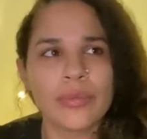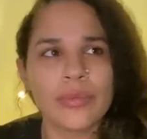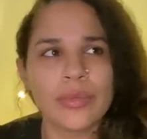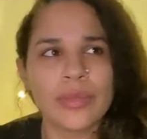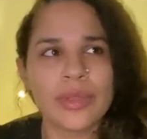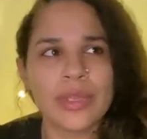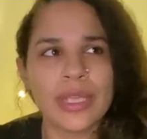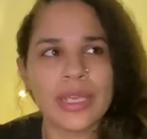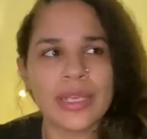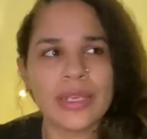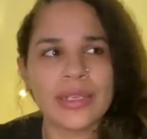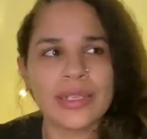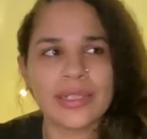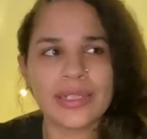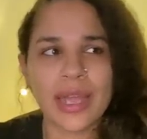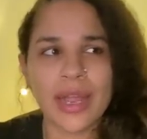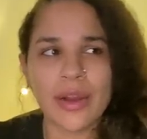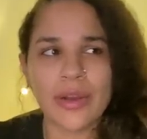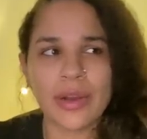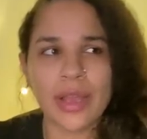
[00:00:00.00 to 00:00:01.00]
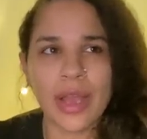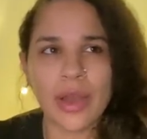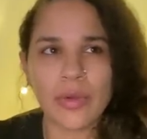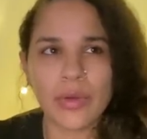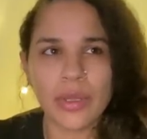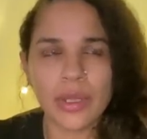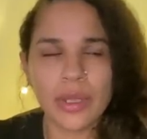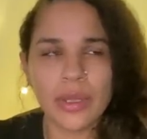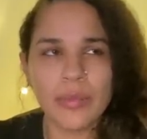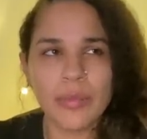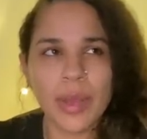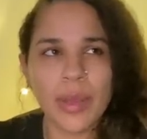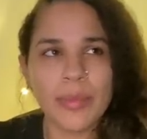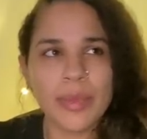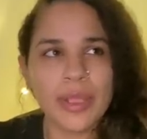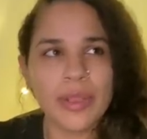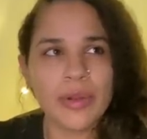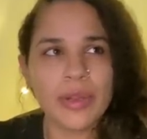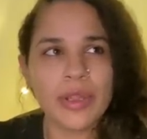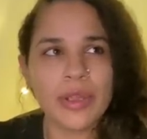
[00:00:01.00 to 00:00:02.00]
the desired outcome, I'm
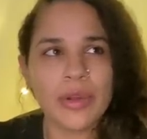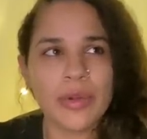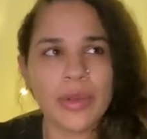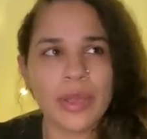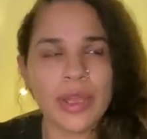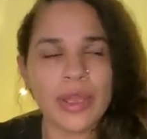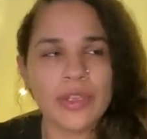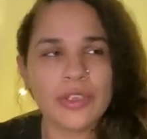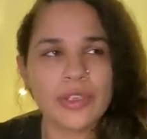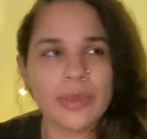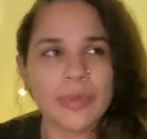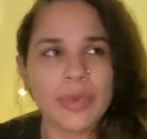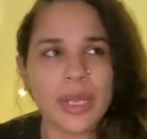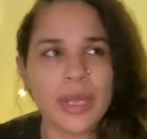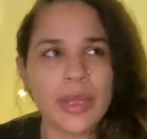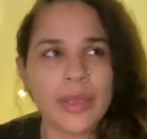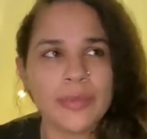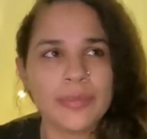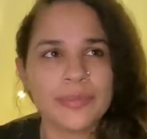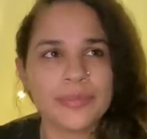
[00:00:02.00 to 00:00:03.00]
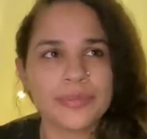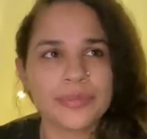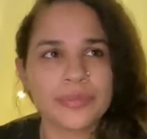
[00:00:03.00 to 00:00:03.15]
hearing, okay, Gemini?